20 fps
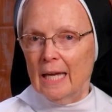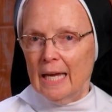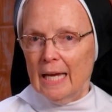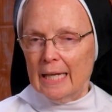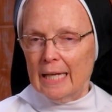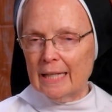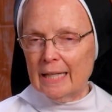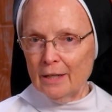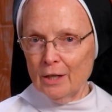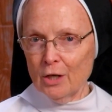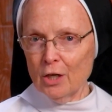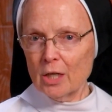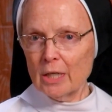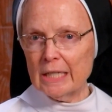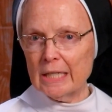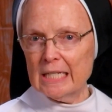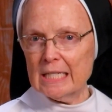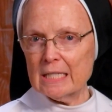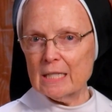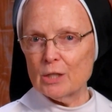Can our
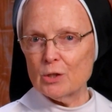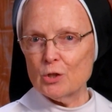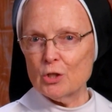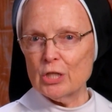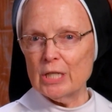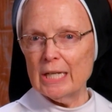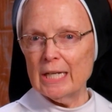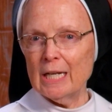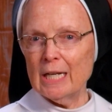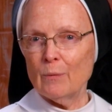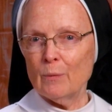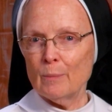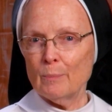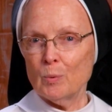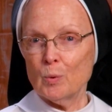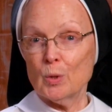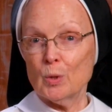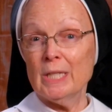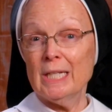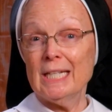audience understand how
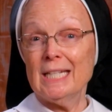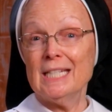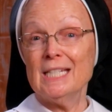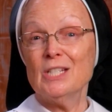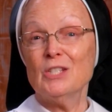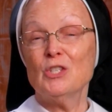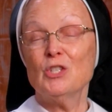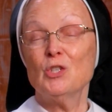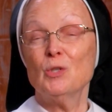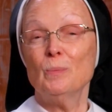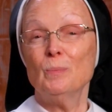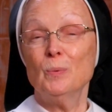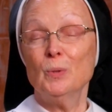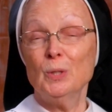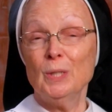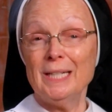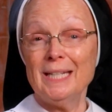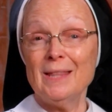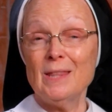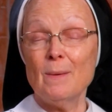important it is to
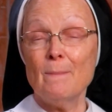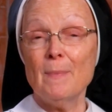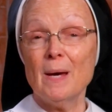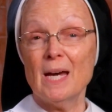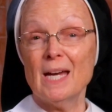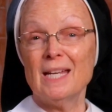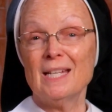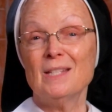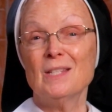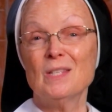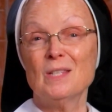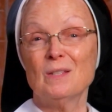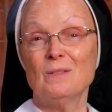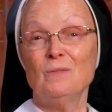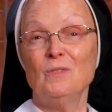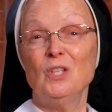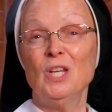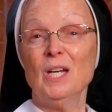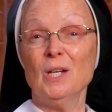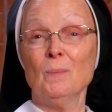put in the minds
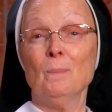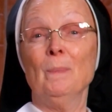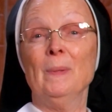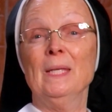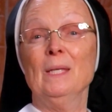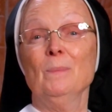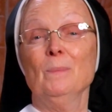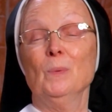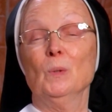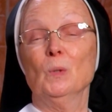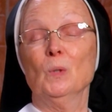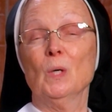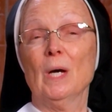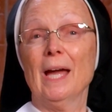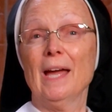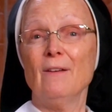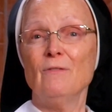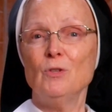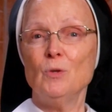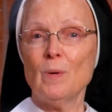of young people,
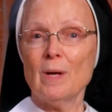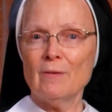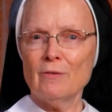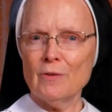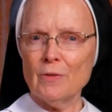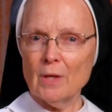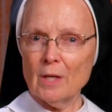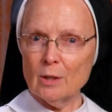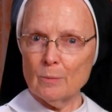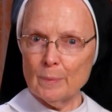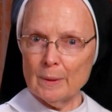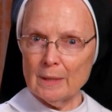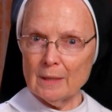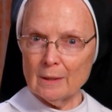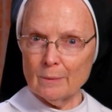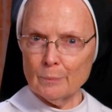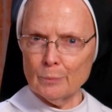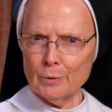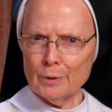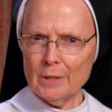have you ever thought of
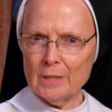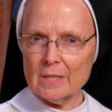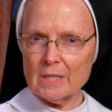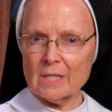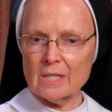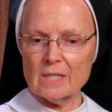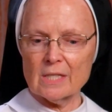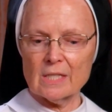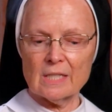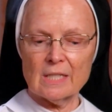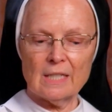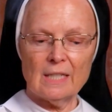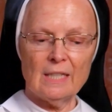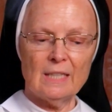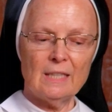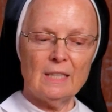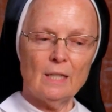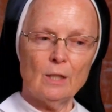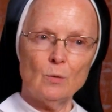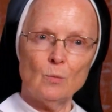being a priest?
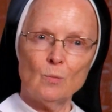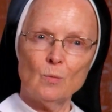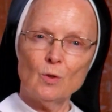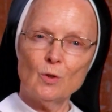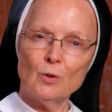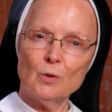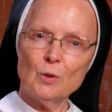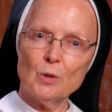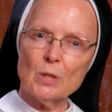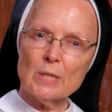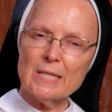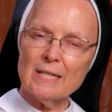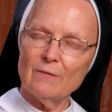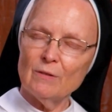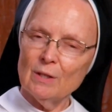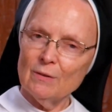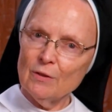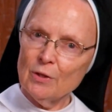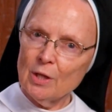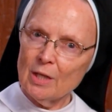And young girls, have
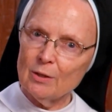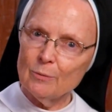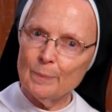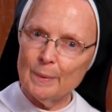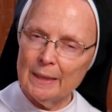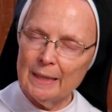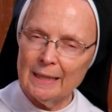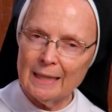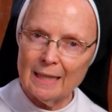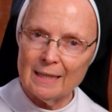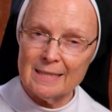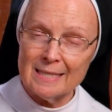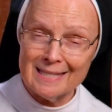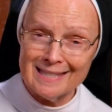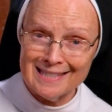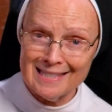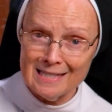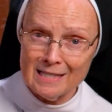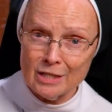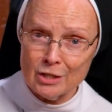you ever thought of being a
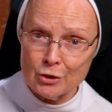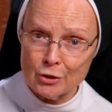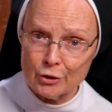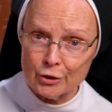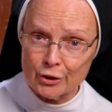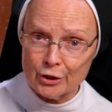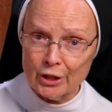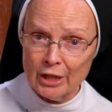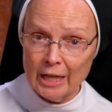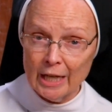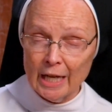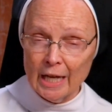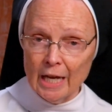sister?